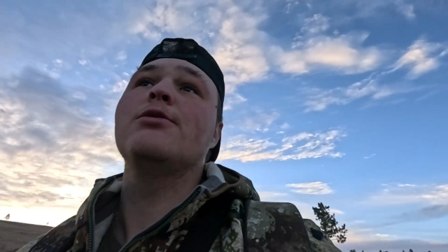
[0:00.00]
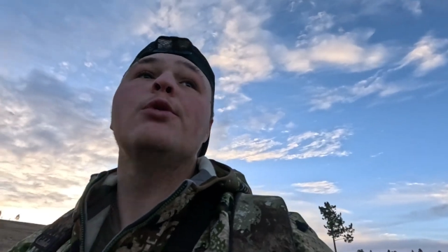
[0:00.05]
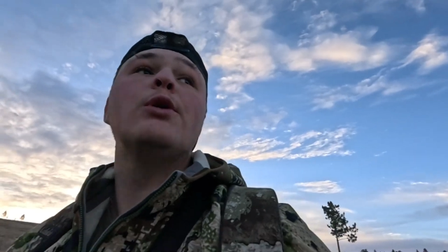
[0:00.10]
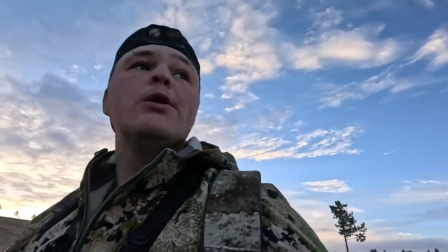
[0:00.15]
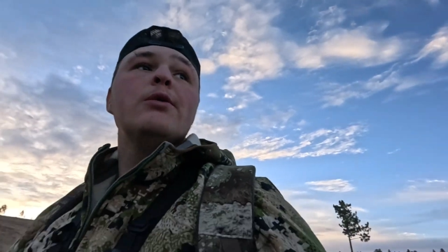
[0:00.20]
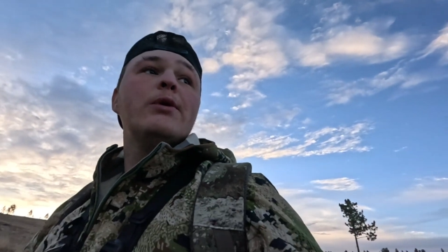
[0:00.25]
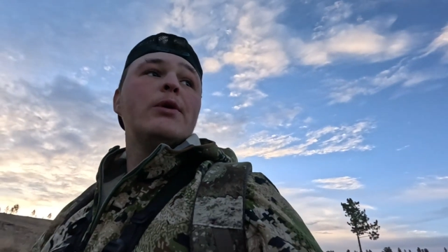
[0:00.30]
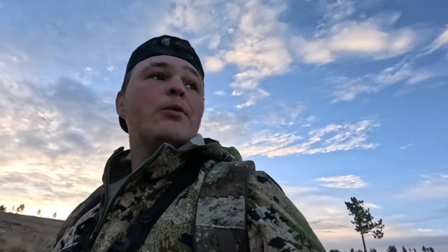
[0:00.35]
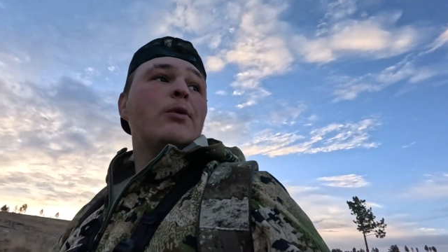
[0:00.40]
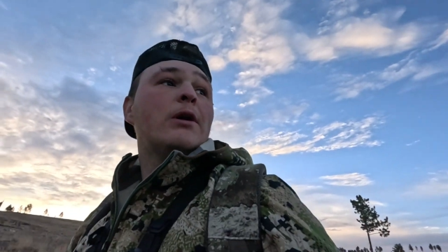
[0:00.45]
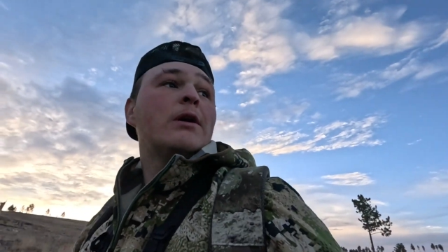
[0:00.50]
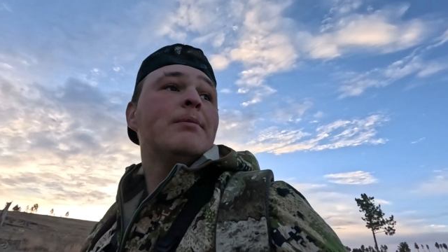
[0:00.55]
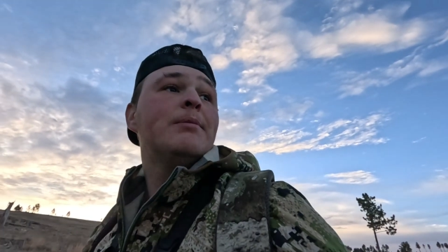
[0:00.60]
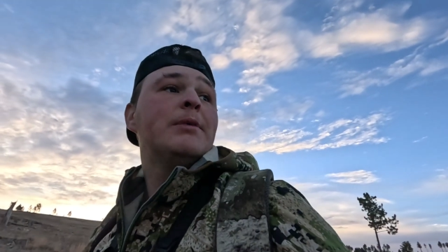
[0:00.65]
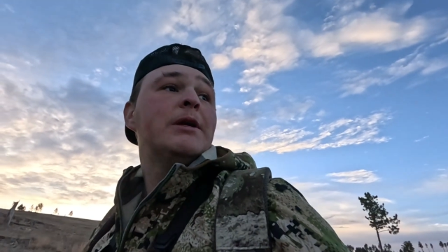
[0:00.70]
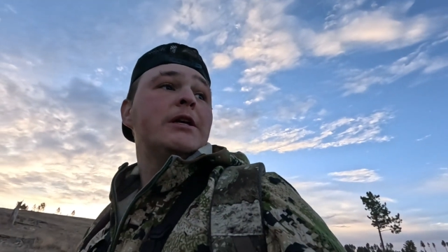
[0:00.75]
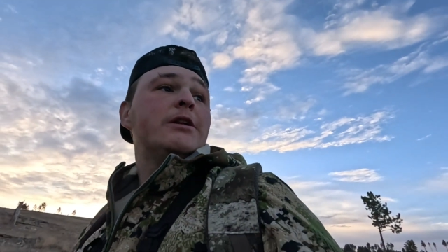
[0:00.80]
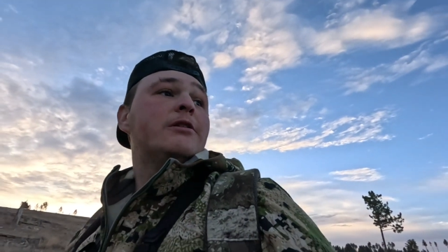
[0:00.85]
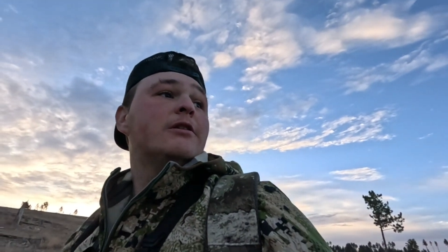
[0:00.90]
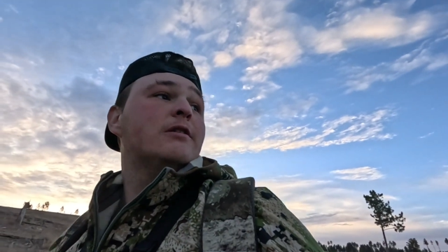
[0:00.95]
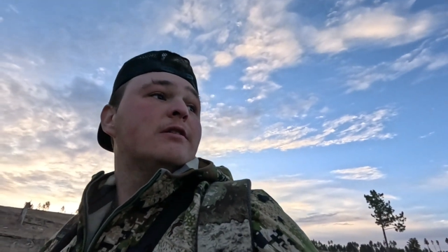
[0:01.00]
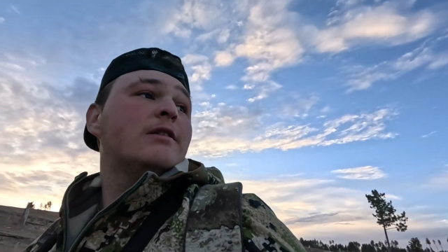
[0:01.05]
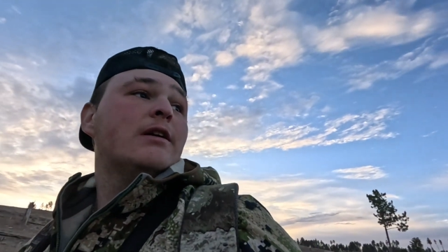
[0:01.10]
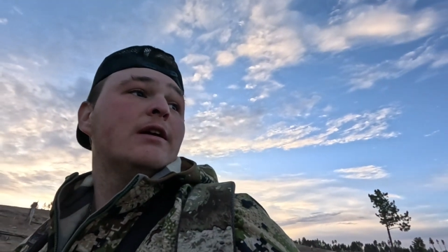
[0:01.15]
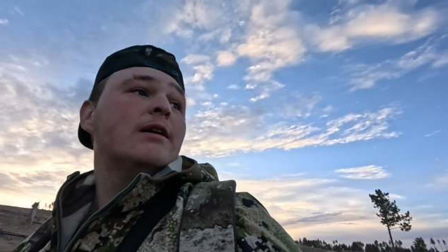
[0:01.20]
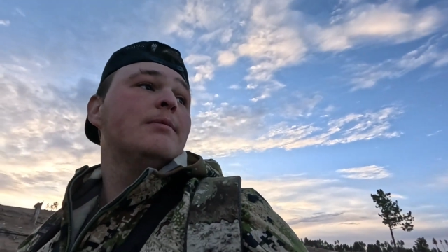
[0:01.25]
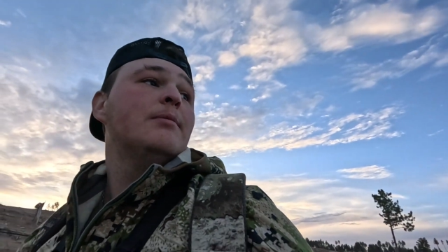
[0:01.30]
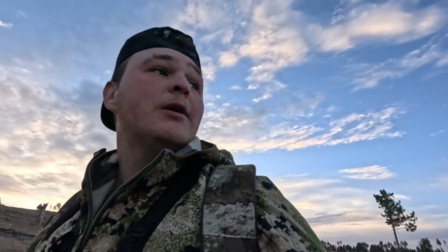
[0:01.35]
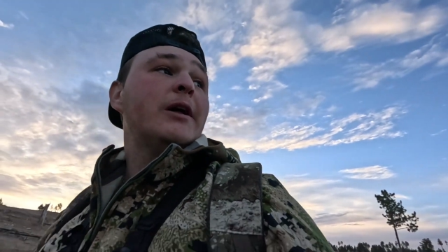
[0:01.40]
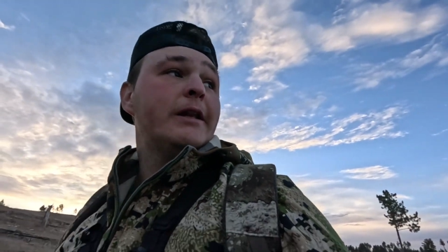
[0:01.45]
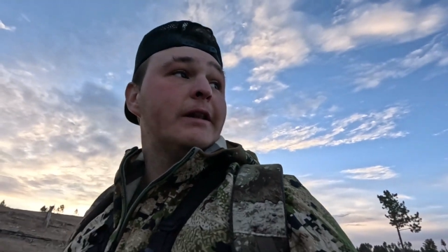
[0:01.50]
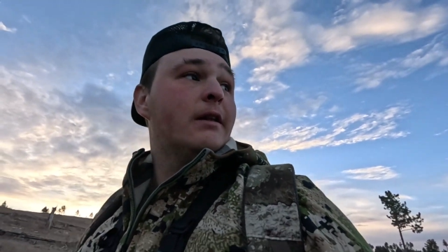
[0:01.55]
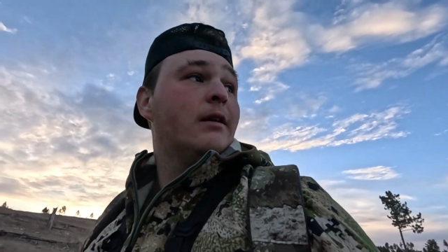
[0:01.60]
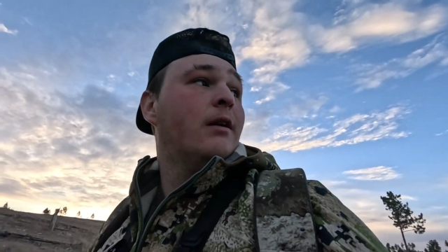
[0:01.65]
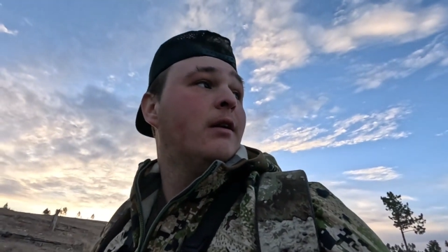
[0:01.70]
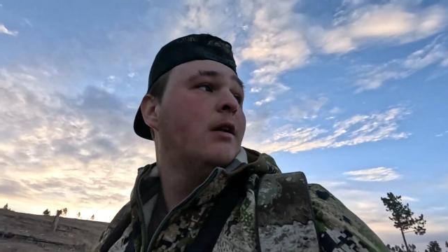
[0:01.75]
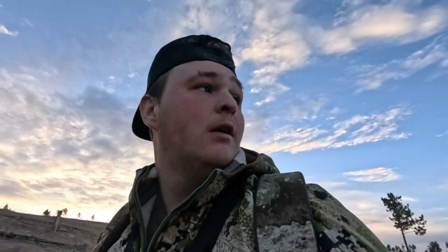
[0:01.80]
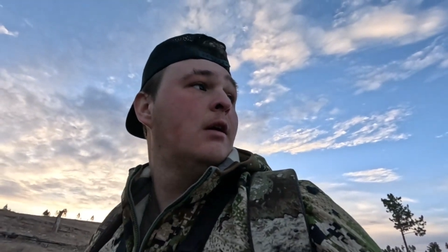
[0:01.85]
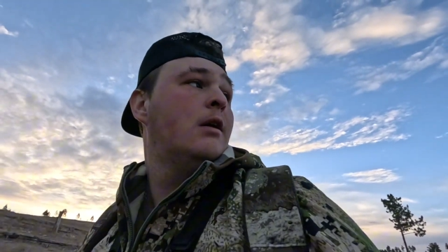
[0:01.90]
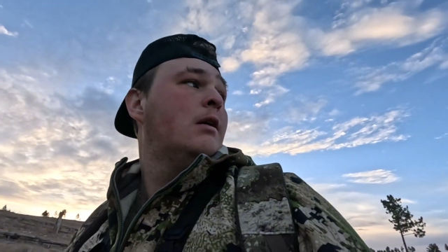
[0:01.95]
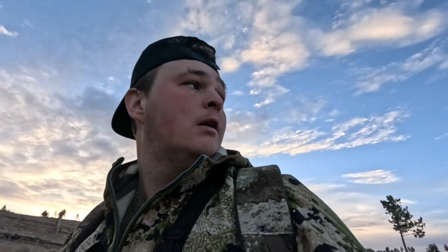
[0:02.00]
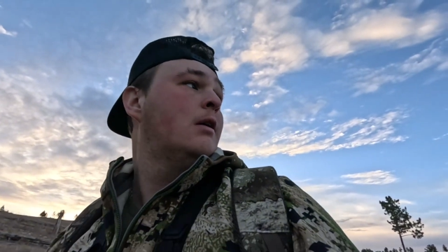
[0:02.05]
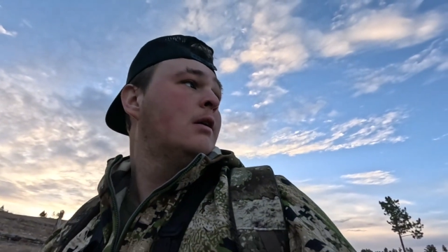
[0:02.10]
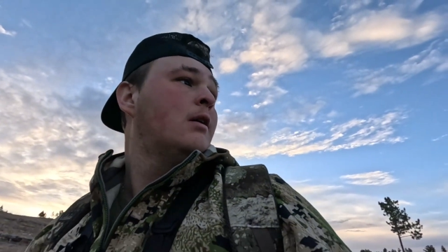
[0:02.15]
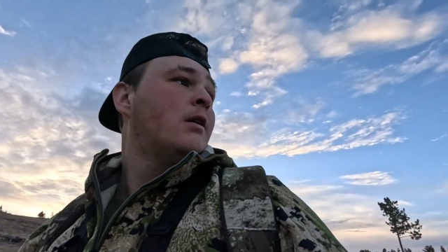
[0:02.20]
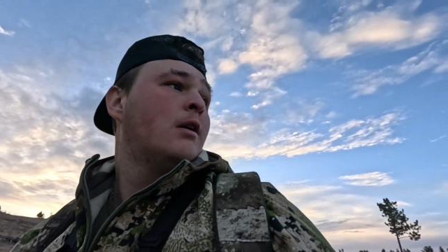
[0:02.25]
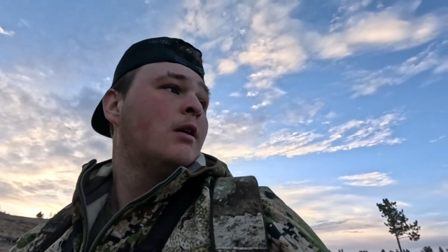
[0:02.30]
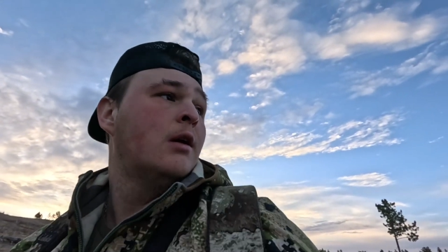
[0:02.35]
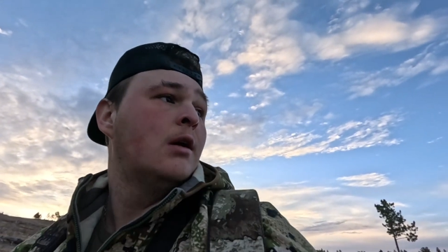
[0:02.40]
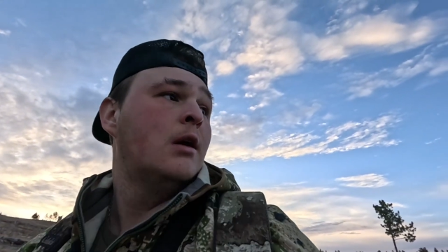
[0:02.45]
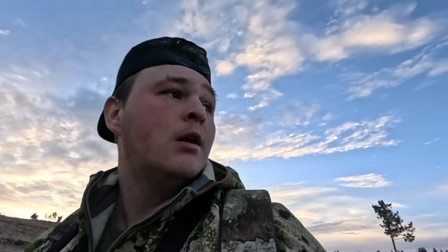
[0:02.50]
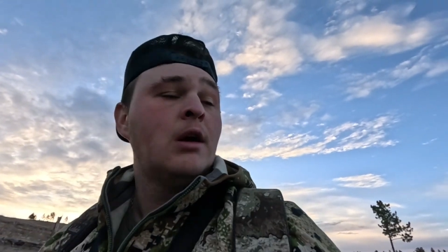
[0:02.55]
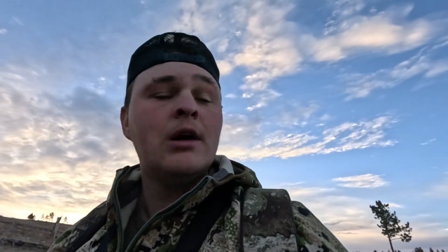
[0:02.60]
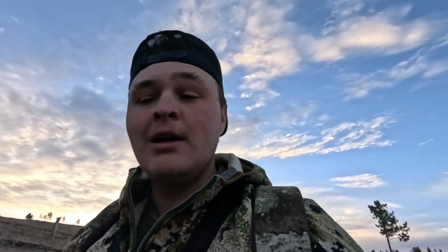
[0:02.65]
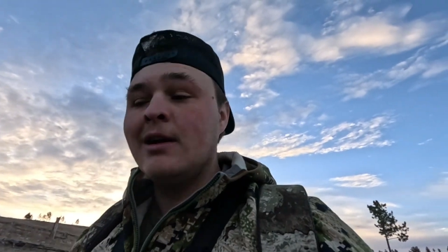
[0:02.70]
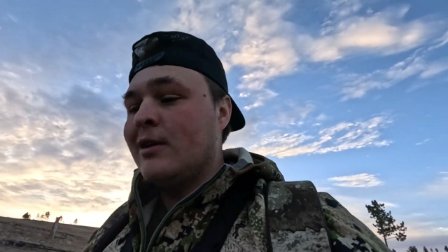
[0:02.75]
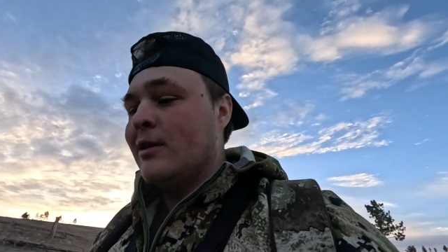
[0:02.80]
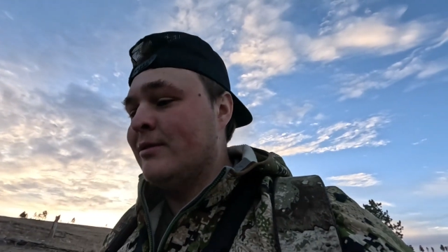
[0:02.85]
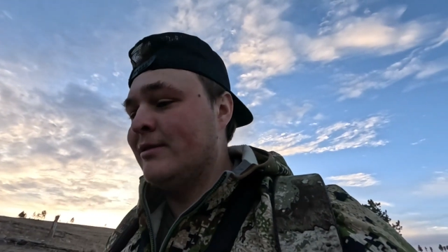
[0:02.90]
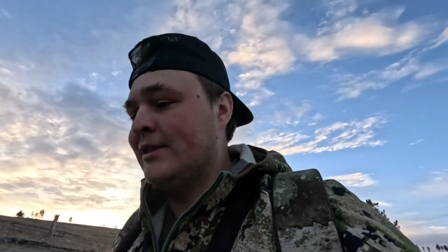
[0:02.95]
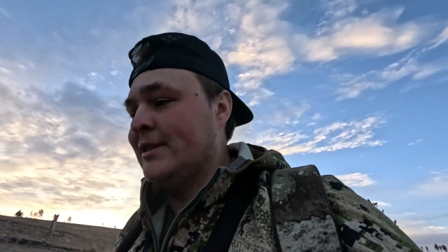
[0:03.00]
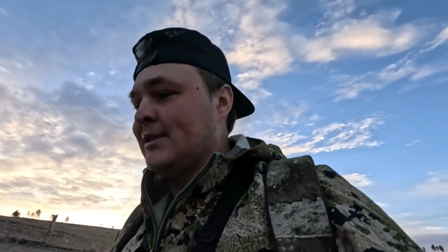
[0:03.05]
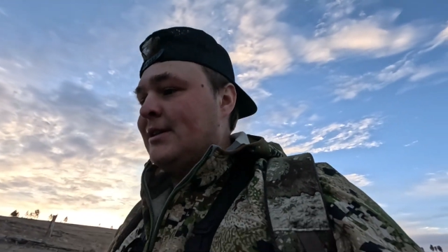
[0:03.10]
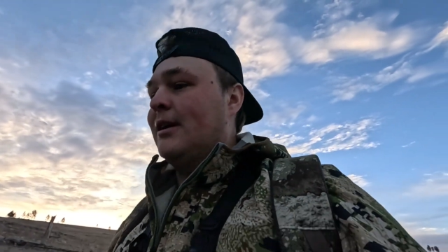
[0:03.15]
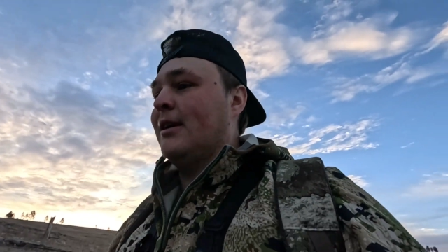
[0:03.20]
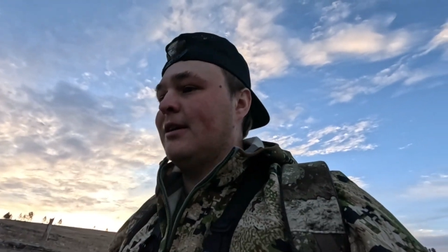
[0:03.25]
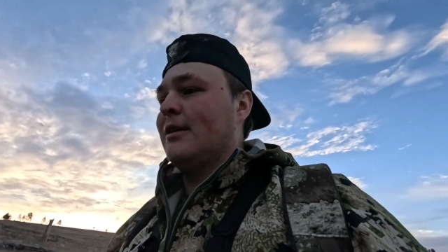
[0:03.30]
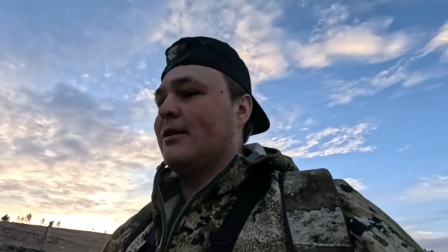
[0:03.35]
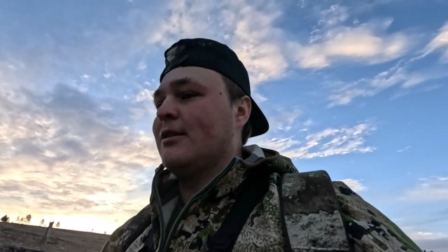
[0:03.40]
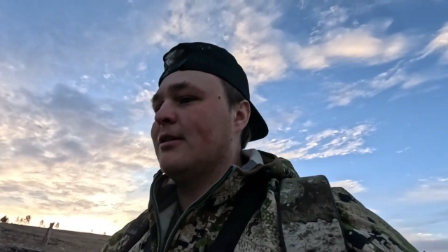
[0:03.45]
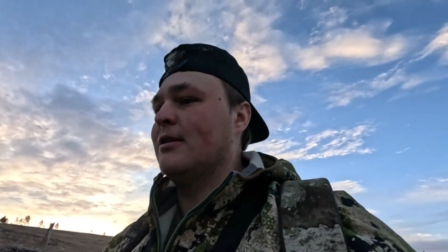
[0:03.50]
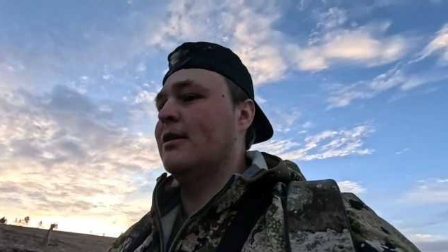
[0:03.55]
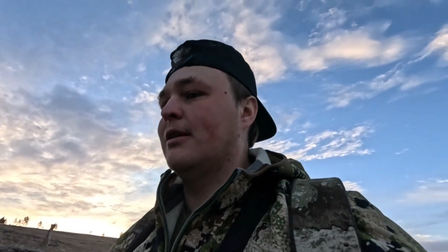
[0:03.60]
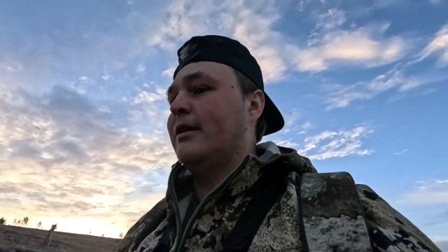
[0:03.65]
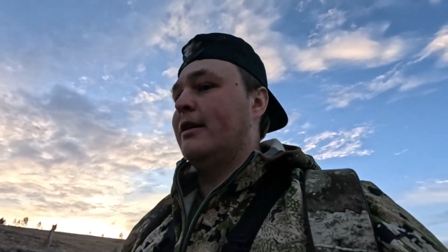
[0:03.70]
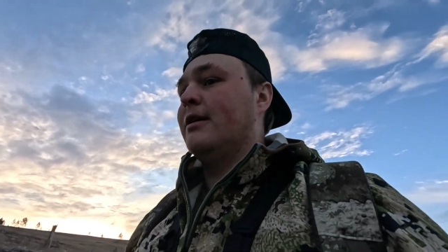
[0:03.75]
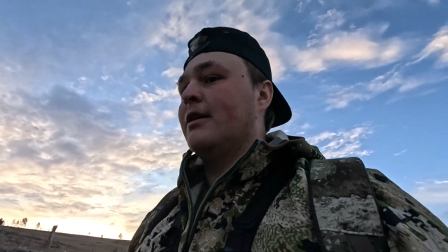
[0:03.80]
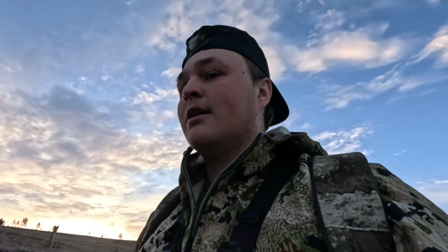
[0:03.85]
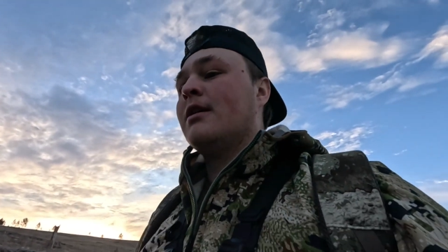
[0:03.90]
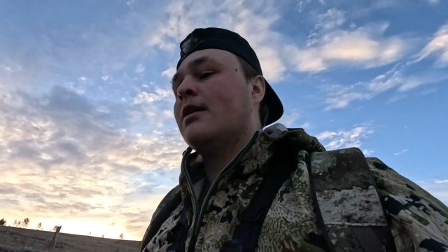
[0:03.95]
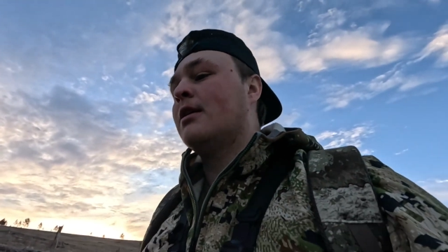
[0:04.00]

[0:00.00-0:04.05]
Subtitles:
to where we want to be just yet, but we saw a herd of